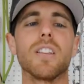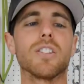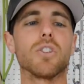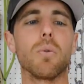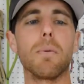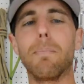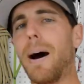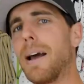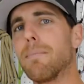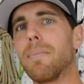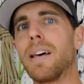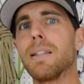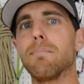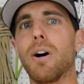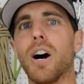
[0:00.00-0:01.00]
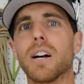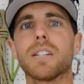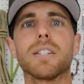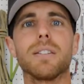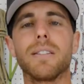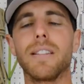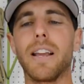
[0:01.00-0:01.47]
So we buy them by the
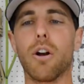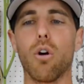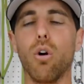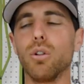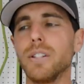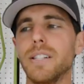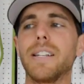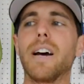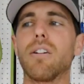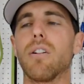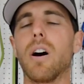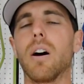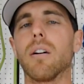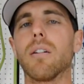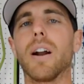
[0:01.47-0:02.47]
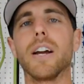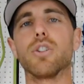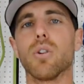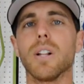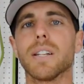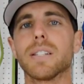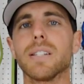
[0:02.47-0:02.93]
box, they are holding down our
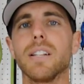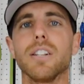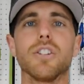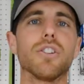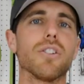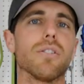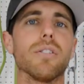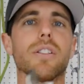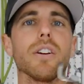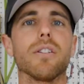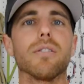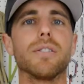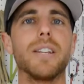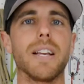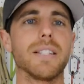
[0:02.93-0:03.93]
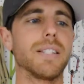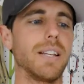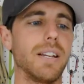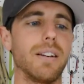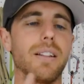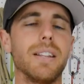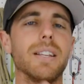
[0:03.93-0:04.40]
hydraulic cylinder, they're
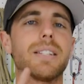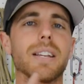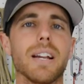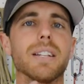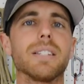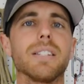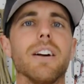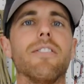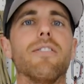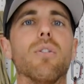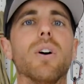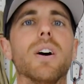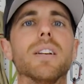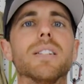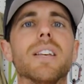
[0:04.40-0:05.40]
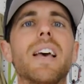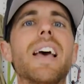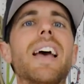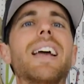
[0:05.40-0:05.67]
testing this kind of stuff for us,